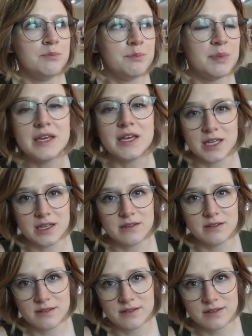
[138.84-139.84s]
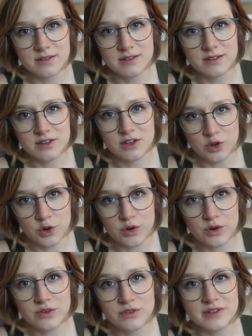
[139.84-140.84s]
being a
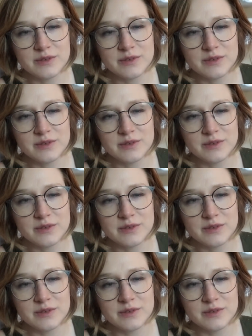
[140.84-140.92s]
girl.